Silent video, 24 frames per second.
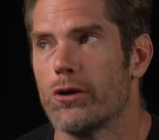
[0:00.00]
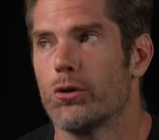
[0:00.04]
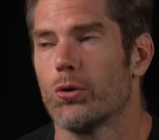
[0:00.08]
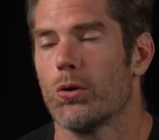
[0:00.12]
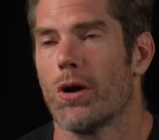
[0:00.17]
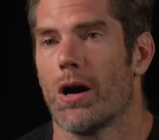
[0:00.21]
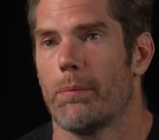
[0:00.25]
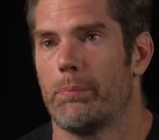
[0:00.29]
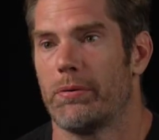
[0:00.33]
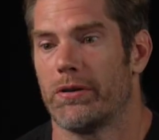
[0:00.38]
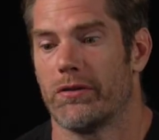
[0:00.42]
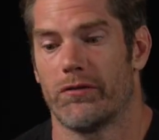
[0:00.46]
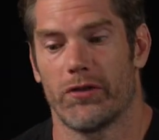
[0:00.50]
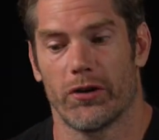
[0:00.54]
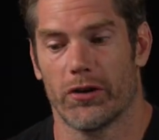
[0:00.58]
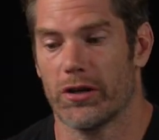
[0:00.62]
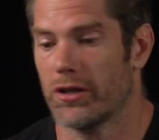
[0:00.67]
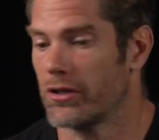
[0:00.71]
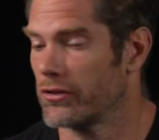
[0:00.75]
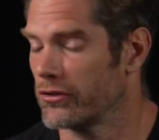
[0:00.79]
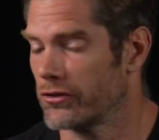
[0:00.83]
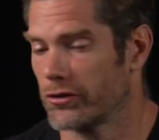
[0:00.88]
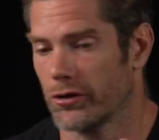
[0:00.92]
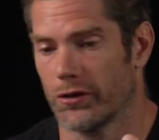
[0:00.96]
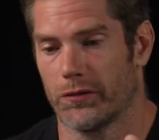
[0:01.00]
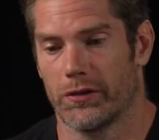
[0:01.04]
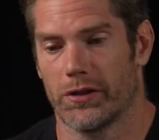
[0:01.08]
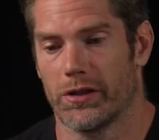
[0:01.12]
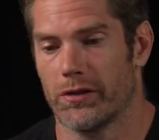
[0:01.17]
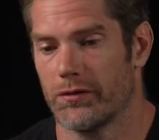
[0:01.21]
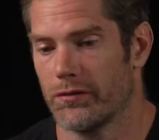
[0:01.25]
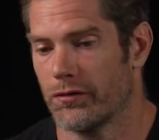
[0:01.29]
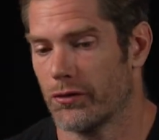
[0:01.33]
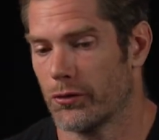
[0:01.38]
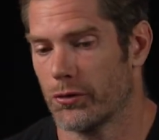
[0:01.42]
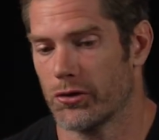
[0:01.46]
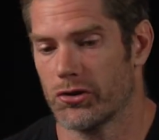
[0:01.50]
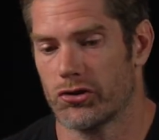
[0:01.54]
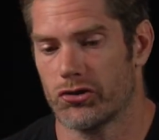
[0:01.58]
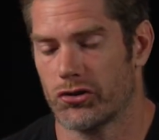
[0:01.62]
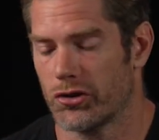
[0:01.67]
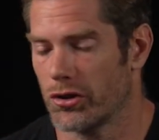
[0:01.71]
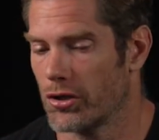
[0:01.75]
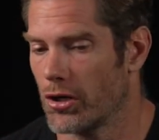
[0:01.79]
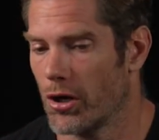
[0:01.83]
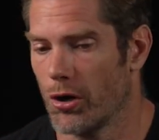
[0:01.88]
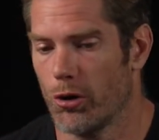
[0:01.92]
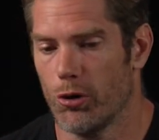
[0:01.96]
grew up in a very conservative
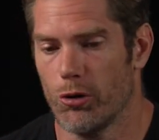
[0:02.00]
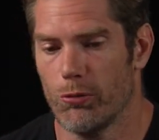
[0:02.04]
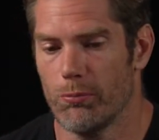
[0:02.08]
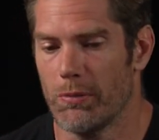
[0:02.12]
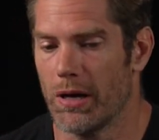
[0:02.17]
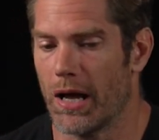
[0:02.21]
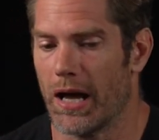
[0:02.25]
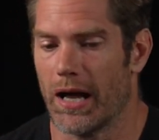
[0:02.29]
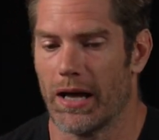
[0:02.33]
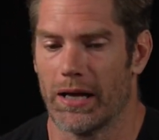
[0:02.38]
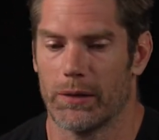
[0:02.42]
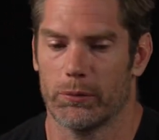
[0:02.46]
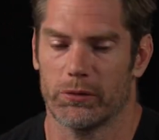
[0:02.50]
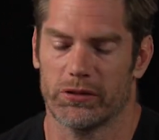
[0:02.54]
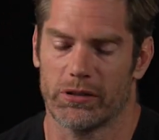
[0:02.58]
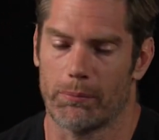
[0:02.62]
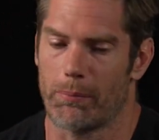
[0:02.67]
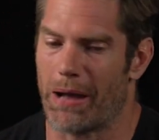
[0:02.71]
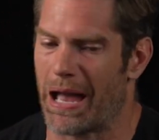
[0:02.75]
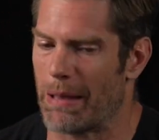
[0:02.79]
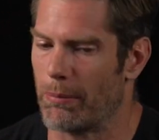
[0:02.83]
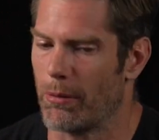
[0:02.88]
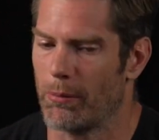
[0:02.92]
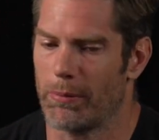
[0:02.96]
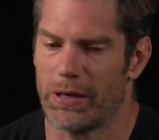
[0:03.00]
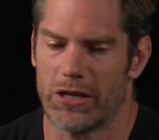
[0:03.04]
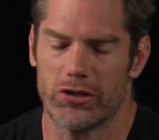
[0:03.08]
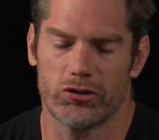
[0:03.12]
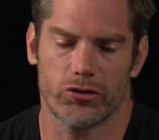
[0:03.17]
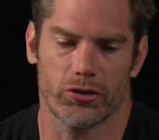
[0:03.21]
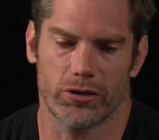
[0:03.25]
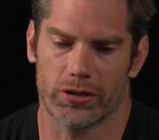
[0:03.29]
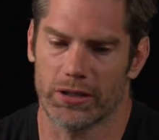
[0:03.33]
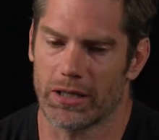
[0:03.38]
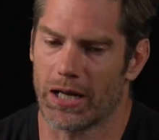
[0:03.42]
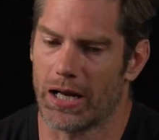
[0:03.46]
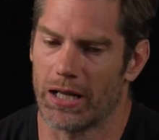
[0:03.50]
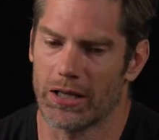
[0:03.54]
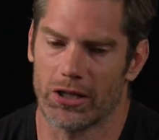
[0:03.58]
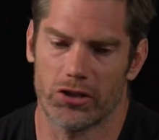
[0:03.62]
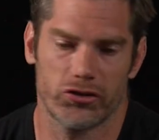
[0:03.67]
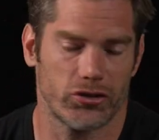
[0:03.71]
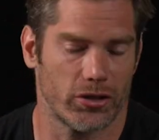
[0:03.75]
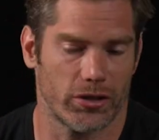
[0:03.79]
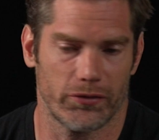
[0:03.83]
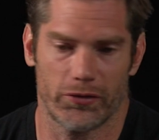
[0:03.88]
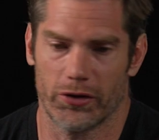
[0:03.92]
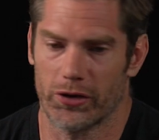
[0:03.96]
Christian home. I was a Bible major in
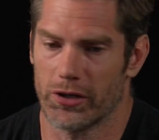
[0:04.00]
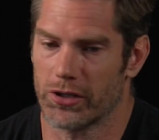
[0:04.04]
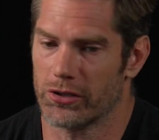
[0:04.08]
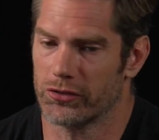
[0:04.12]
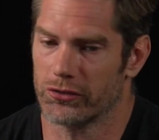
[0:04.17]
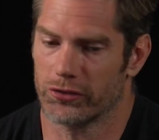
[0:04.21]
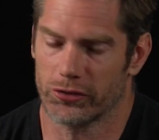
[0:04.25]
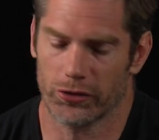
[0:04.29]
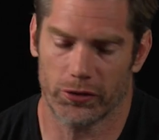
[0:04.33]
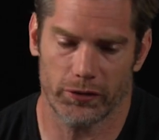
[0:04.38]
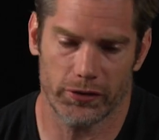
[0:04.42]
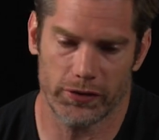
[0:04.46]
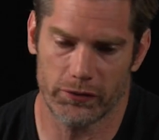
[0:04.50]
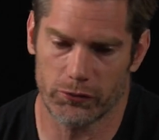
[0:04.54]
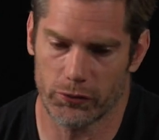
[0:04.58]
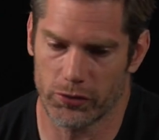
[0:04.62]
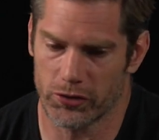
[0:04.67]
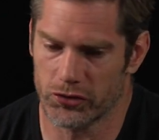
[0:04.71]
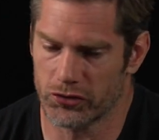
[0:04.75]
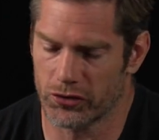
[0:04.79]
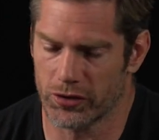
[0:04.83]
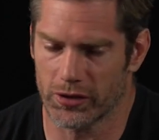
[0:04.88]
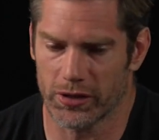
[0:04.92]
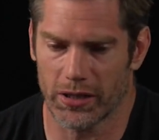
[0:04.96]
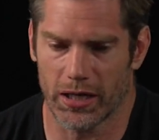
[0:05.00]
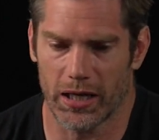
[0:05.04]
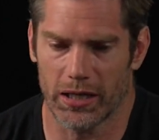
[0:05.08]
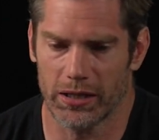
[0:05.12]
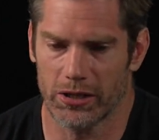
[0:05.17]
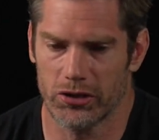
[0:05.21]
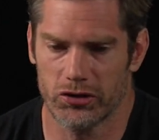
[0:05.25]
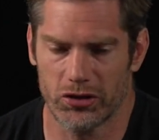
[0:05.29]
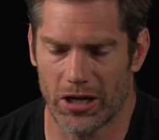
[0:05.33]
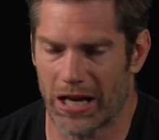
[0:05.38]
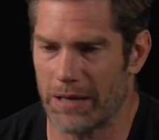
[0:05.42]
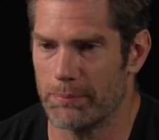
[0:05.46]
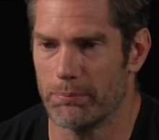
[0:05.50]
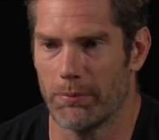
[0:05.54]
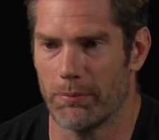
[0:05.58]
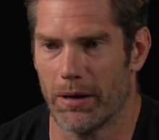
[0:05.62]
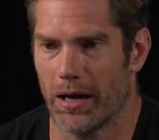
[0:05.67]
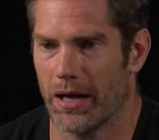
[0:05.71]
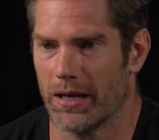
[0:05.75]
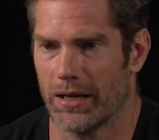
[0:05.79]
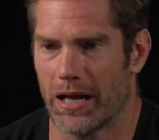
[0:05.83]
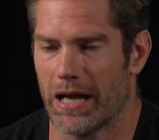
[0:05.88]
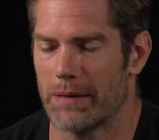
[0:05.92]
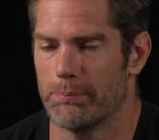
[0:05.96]
college at a very conservative Christian college.
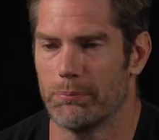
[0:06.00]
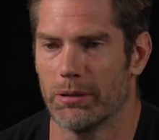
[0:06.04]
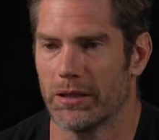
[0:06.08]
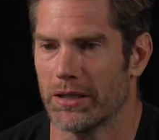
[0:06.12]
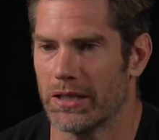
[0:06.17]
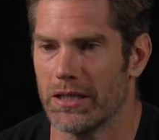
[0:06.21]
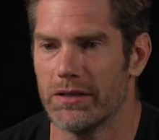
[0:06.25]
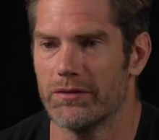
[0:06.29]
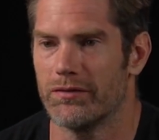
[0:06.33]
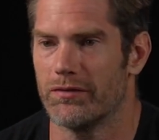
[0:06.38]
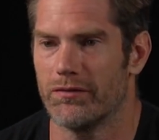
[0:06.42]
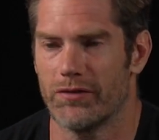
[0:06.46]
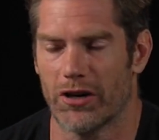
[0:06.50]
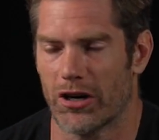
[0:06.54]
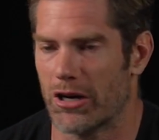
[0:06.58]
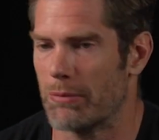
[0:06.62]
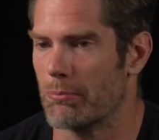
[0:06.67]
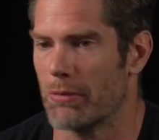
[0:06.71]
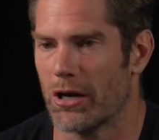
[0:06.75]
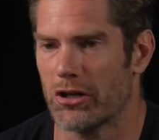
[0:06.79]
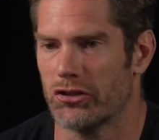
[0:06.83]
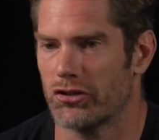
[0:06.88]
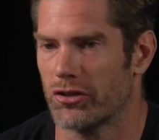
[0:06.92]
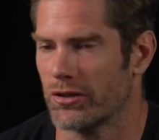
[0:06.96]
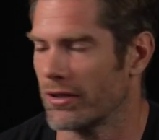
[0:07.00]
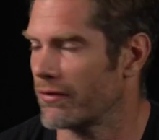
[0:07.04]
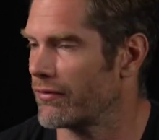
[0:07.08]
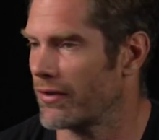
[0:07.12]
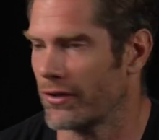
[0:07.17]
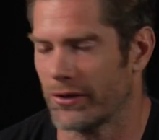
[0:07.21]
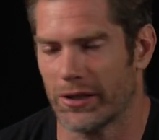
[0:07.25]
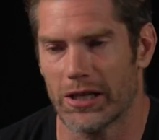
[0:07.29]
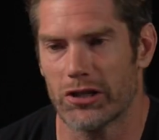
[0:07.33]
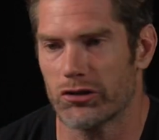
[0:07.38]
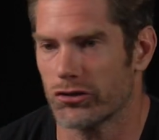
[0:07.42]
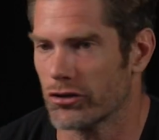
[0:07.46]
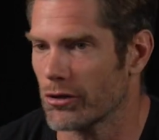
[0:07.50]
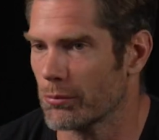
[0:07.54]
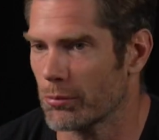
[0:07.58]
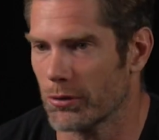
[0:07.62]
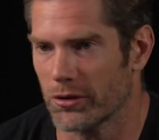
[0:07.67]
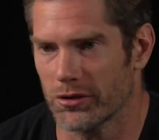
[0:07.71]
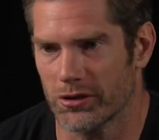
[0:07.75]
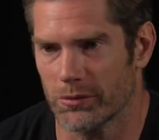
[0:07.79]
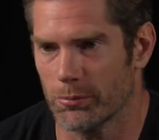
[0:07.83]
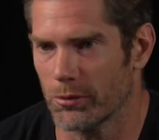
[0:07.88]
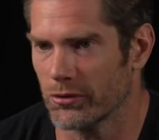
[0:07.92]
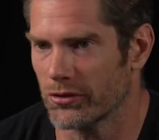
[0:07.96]
I believe very much in the foundational
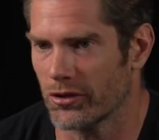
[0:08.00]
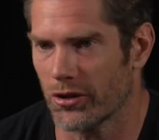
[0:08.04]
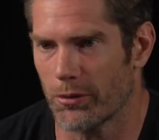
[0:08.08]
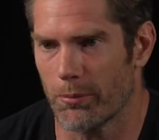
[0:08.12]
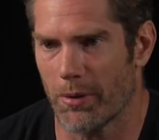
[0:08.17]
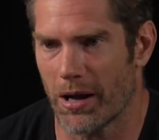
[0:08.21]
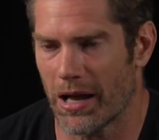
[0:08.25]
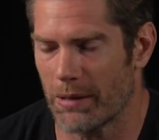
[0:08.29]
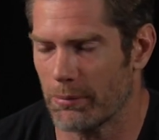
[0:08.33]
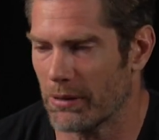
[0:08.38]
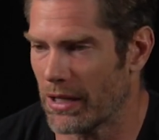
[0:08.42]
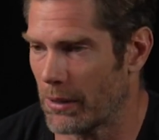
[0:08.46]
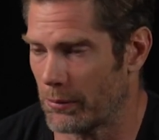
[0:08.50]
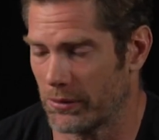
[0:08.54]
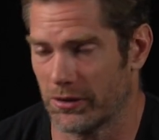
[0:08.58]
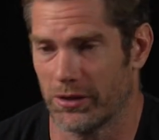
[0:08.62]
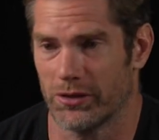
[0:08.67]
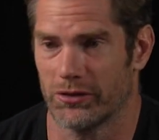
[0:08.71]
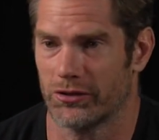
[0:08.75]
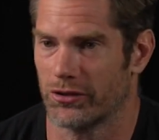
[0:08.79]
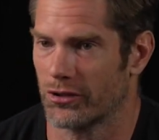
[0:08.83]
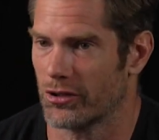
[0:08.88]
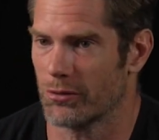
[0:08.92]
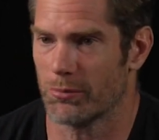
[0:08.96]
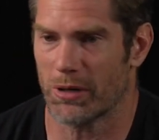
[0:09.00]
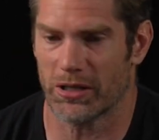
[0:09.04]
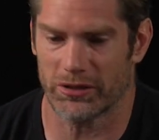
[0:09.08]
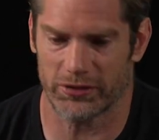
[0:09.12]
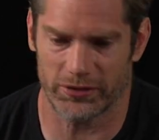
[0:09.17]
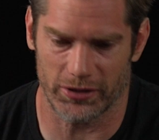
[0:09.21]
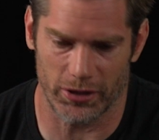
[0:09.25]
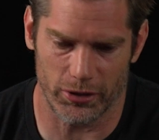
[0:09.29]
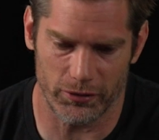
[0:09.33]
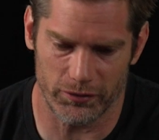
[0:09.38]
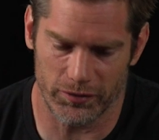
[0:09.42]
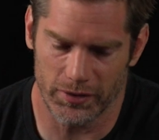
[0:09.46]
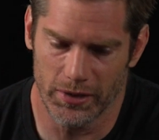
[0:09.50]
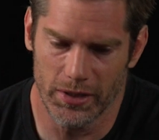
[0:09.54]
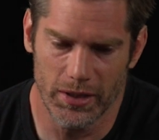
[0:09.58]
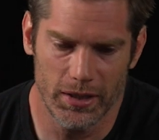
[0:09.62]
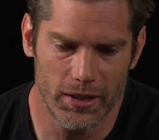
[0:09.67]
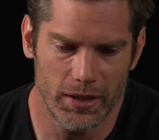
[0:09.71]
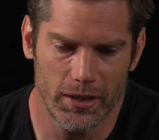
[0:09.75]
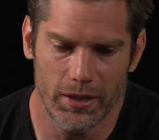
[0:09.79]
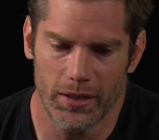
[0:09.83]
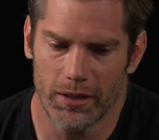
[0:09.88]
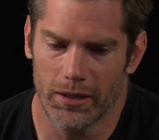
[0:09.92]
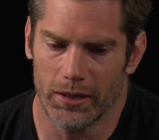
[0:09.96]
principles of the Bible. I would consider myself,
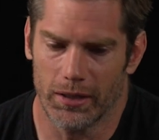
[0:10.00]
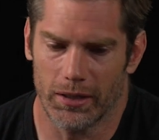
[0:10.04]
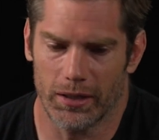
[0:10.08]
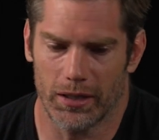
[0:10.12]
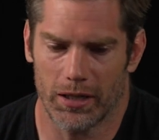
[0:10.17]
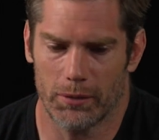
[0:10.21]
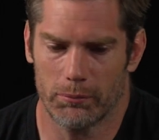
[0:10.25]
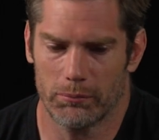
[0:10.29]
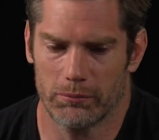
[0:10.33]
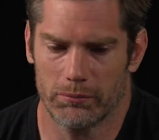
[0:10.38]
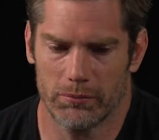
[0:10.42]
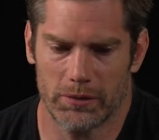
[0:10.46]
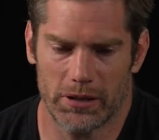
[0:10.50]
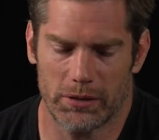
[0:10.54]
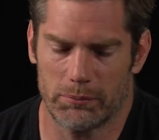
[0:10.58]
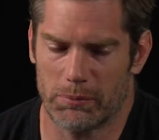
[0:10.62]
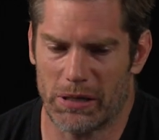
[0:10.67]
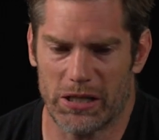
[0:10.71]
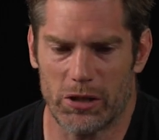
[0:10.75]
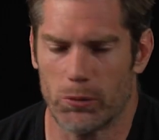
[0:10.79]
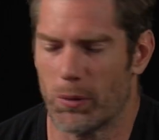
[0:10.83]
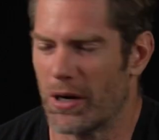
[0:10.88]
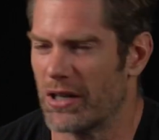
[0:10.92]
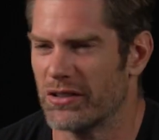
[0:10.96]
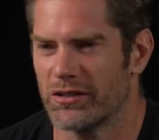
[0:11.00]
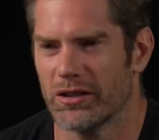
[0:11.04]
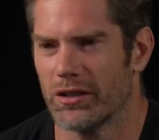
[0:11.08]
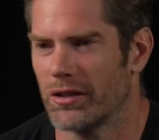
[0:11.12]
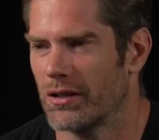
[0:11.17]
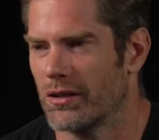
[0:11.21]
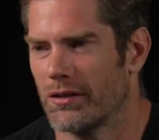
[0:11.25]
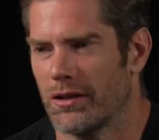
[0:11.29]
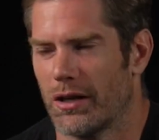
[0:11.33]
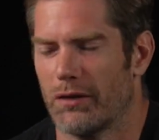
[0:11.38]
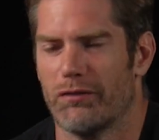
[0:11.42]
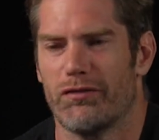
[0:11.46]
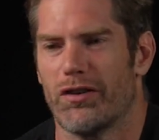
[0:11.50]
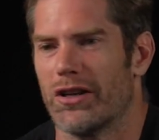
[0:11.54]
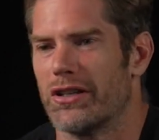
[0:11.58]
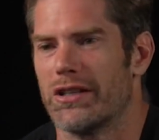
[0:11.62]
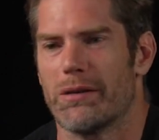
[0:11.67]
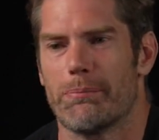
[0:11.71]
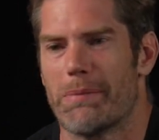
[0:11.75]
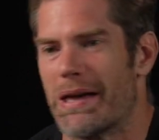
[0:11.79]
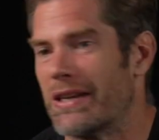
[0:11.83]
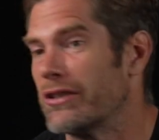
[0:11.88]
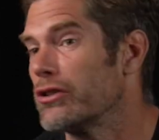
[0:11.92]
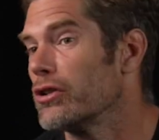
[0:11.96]
in many ways, a
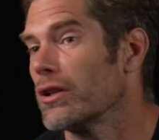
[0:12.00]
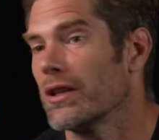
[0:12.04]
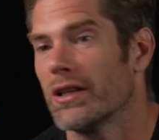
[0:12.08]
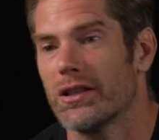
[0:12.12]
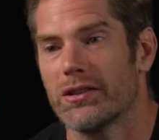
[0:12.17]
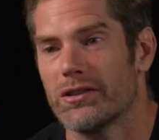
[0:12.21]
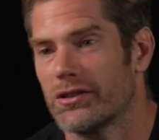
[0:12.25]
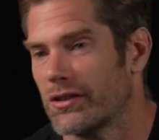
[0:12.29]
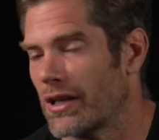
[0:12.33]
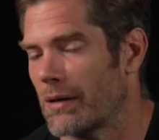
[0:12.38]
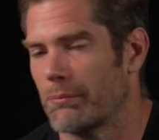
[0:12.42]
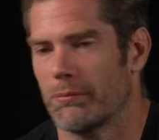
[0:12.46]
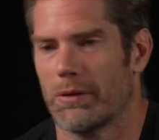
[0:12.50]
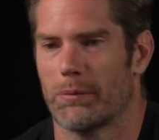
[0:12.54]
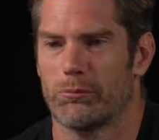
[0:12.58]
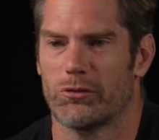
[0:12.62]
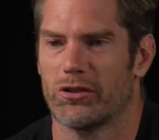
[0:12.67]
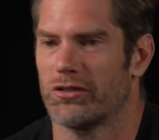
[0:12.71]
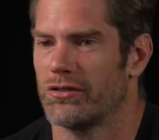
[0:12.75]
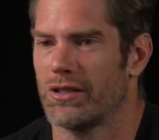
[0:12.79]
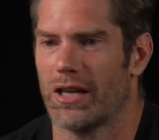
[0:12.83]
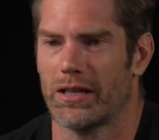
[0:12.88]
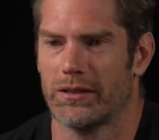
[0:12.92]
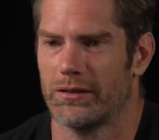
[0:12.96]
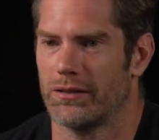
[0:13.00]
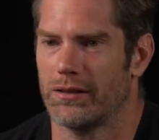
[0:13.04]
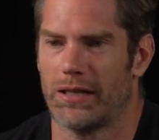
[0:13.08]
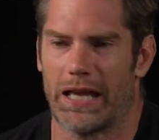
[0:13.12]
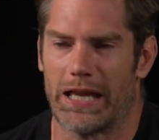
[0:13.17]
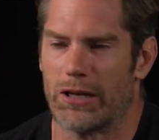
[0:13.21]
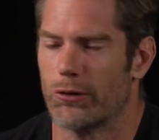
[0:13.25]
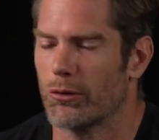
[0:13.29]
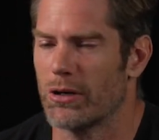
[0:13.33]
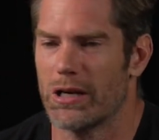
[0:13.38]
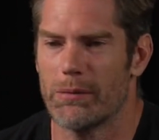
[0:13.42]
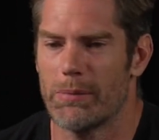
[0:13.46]
fundamentalist. I'm just not angry